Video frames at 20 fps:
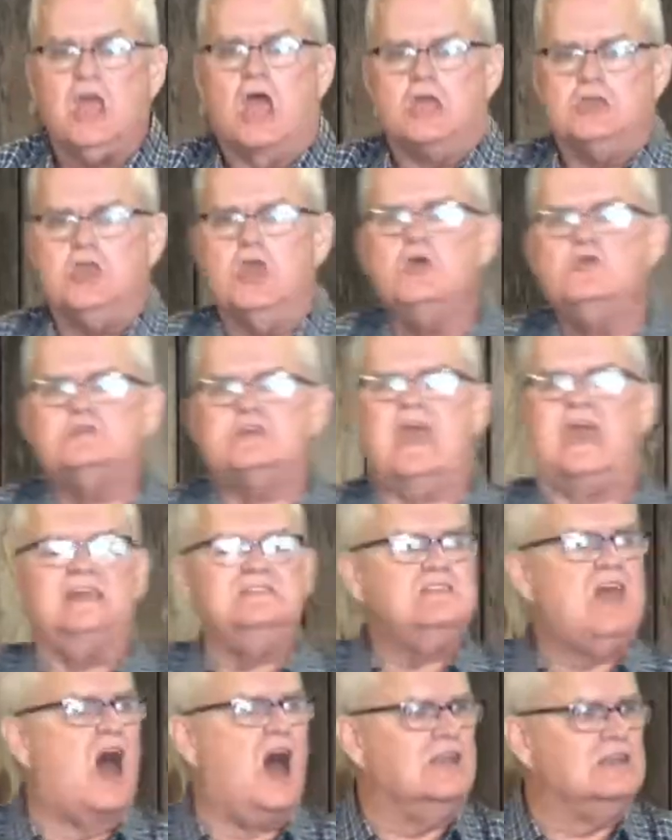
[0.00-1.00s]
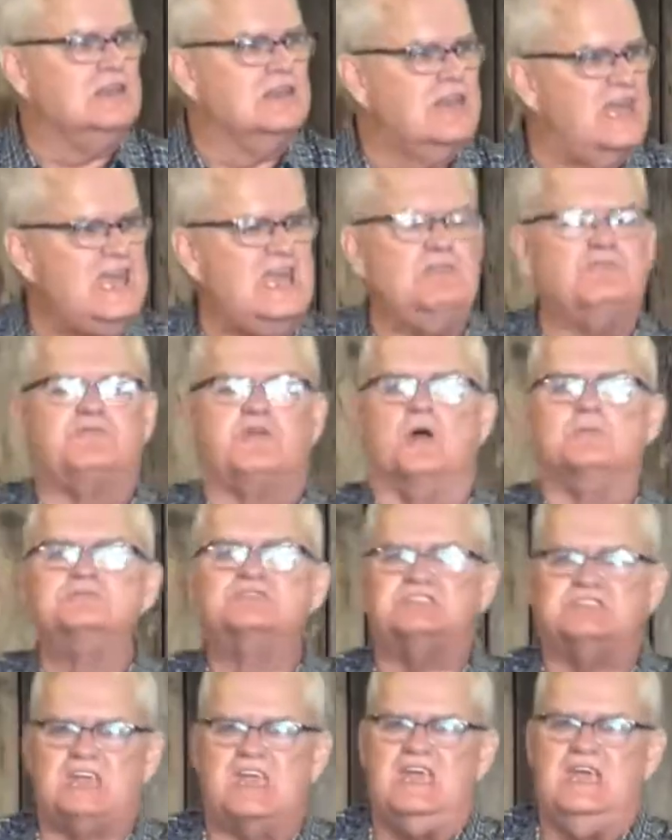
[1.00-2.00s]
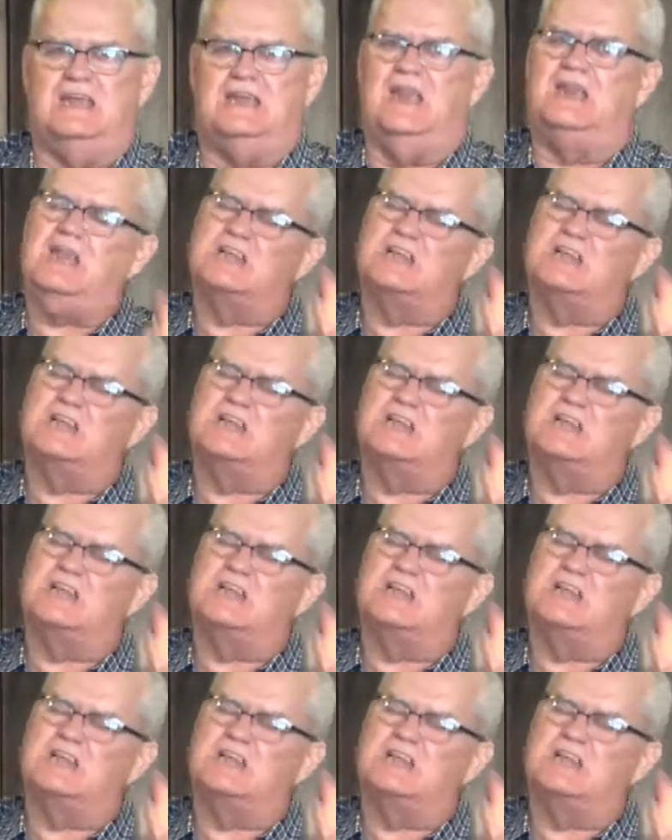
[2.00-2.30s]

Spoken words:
You cannot lead from sin and